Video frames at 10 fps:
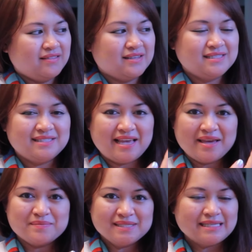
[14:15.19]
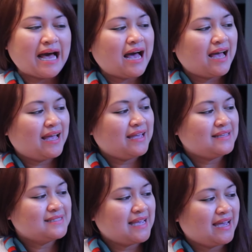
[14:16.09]
the same
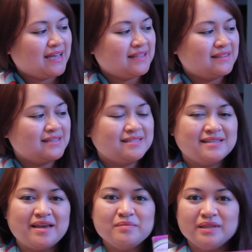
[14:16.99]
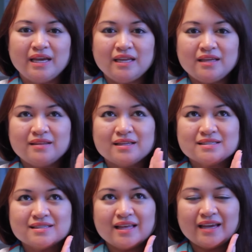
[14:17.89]
size and the same lady
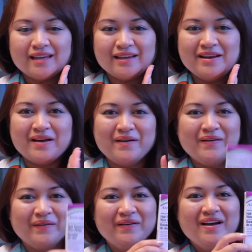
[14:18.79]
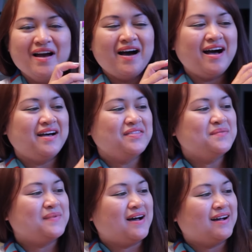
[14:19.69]
that's like, you know, on
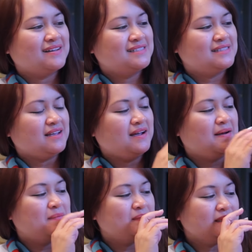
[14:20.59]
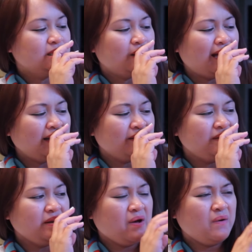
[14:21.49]
the box. Um, so I
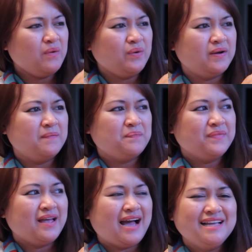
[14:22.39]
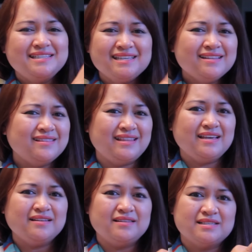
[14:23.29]
don't know. I didn't
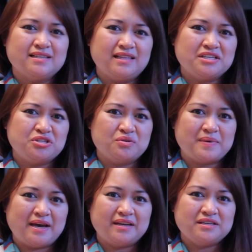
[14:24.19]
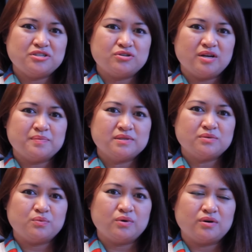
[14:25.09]
think the Celestial Body
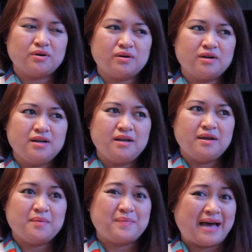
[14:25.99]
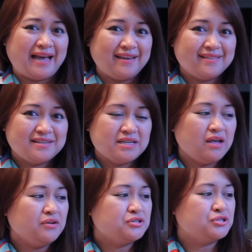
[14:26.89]
strips were by the
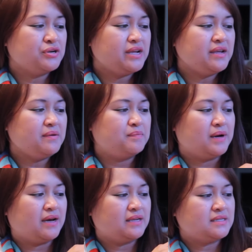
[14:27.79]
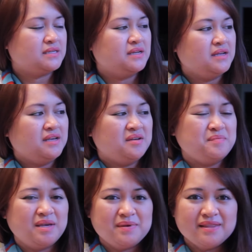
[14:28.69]
Dollar Tree, but
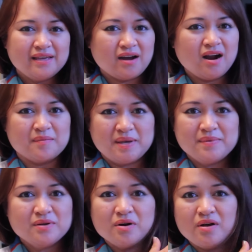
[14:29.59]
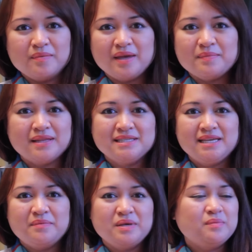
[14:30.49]
maybe they are. Maybe they're all made by the
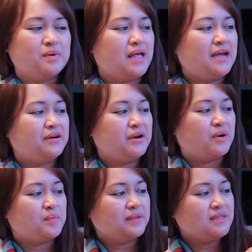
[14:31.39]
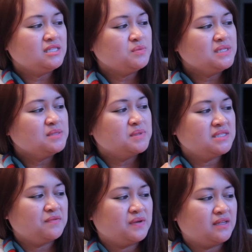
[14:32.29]
same people. I don't know. But this one
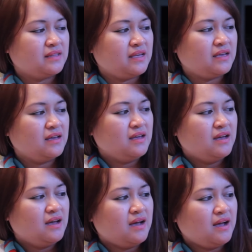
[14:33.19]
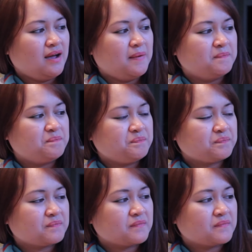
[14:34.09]
specifically um,